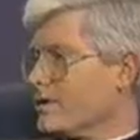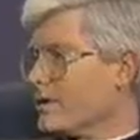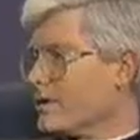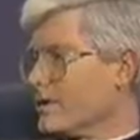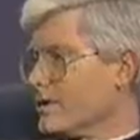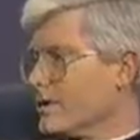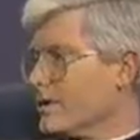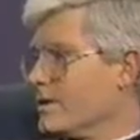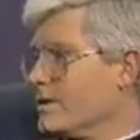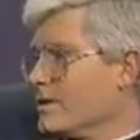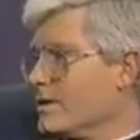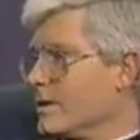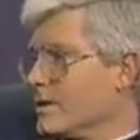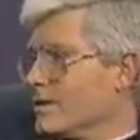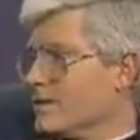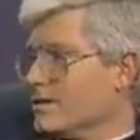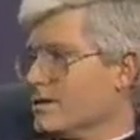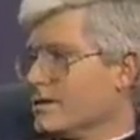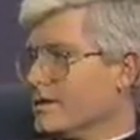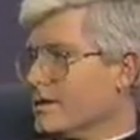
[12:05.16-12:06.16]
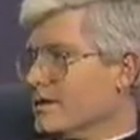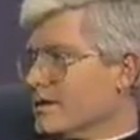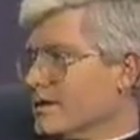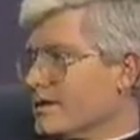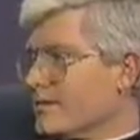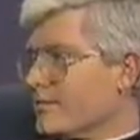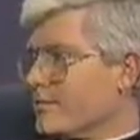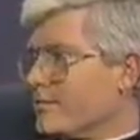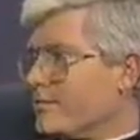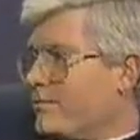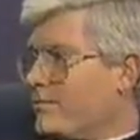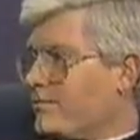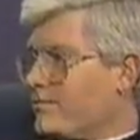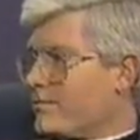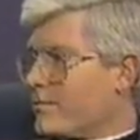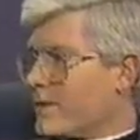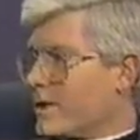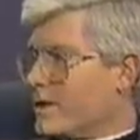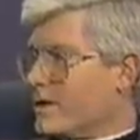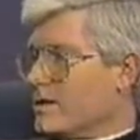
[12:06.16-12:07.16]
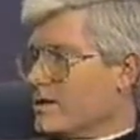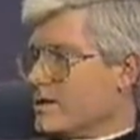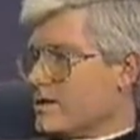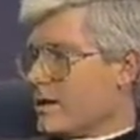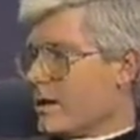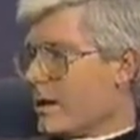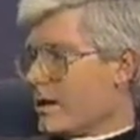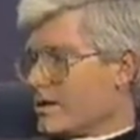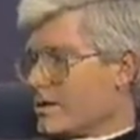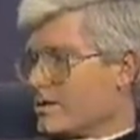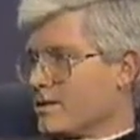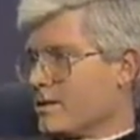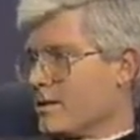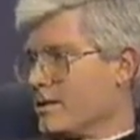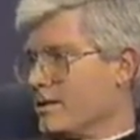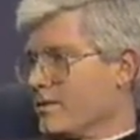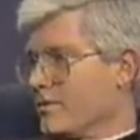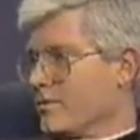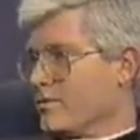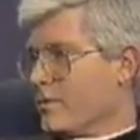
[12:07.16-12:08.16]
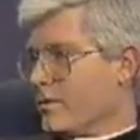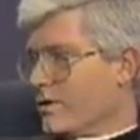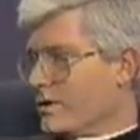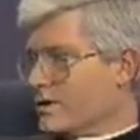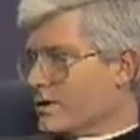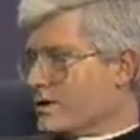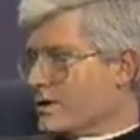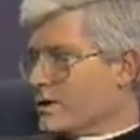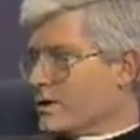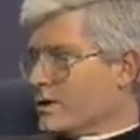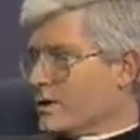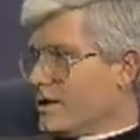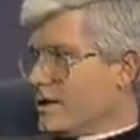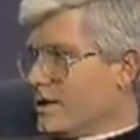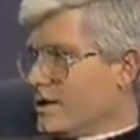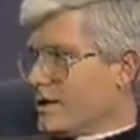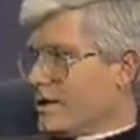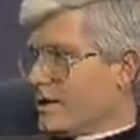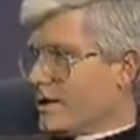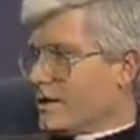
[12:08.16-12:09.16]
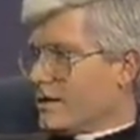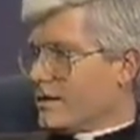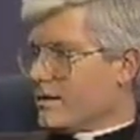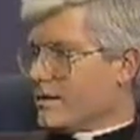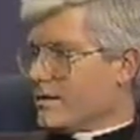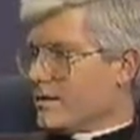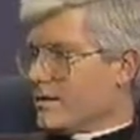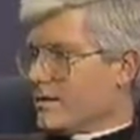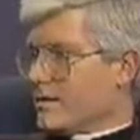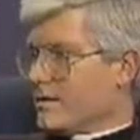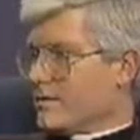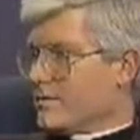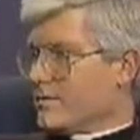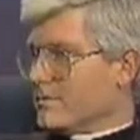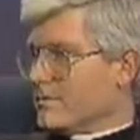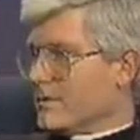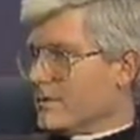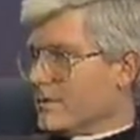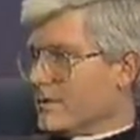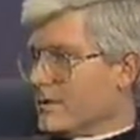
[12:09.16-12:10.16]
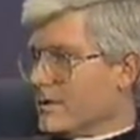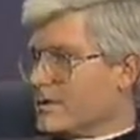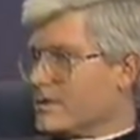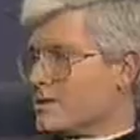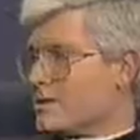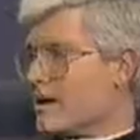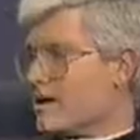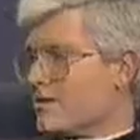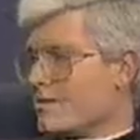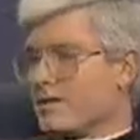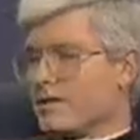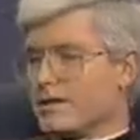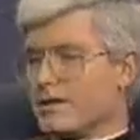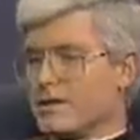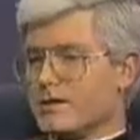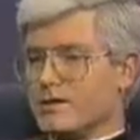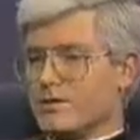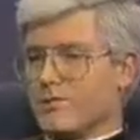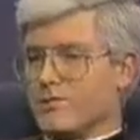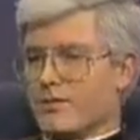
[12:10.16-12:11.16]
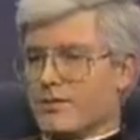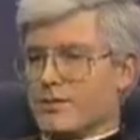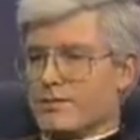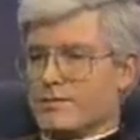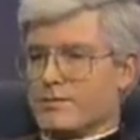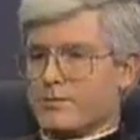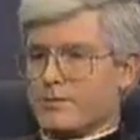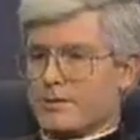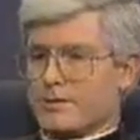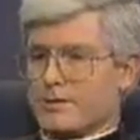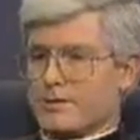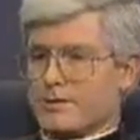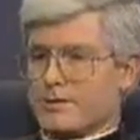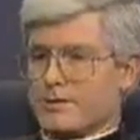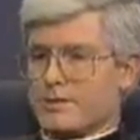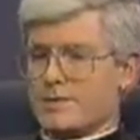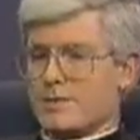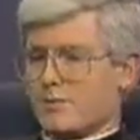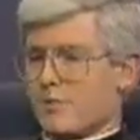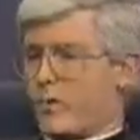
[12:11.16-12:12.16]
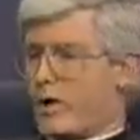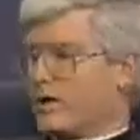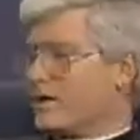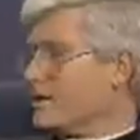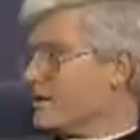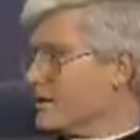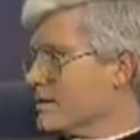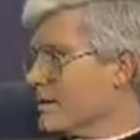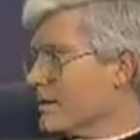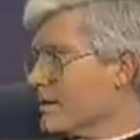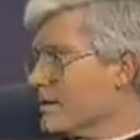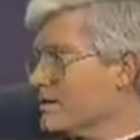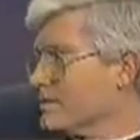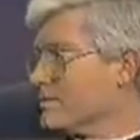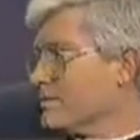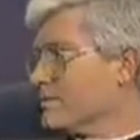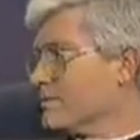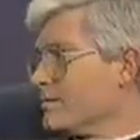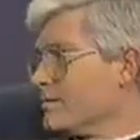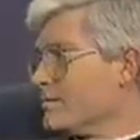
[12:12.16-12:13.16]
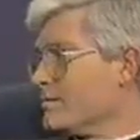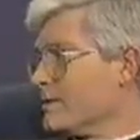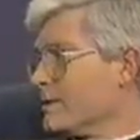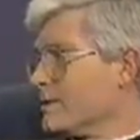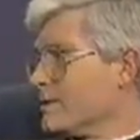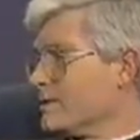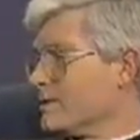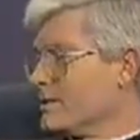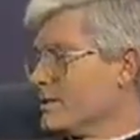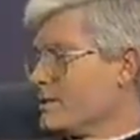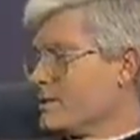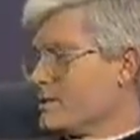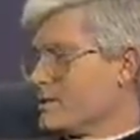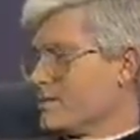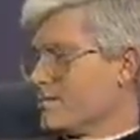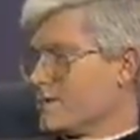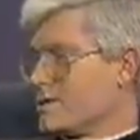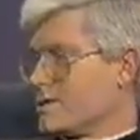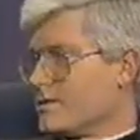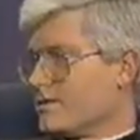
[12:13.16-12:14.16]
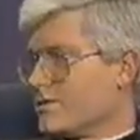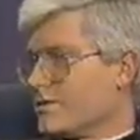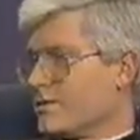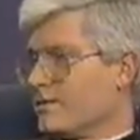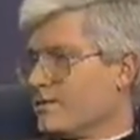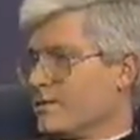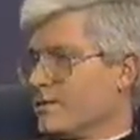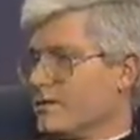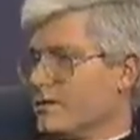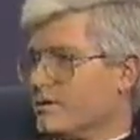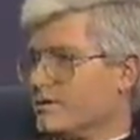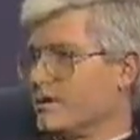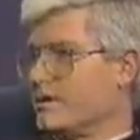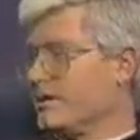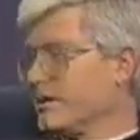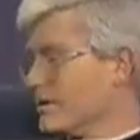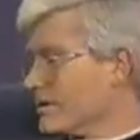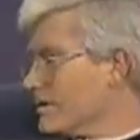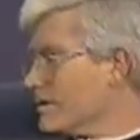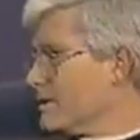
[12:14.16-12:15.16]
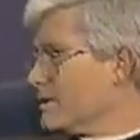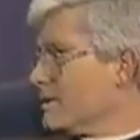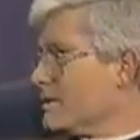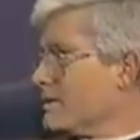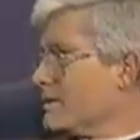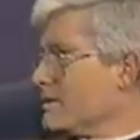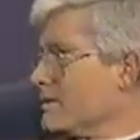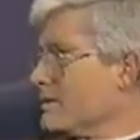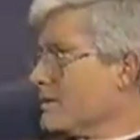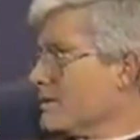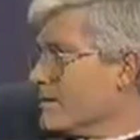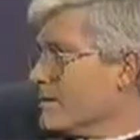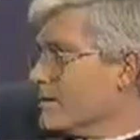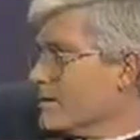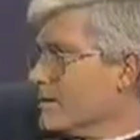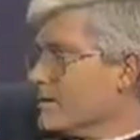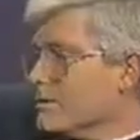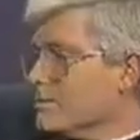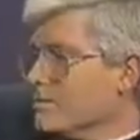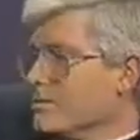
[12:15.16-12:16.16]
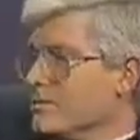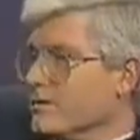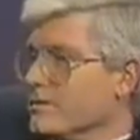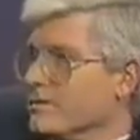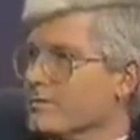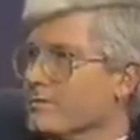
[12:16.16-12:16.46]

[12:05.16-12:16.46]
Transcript: that uh, he's an accident in the world, and, uh, and he's not really in the world because he's wanted there, but uh, he's some sort of a trinket Right. Reverend Fathers,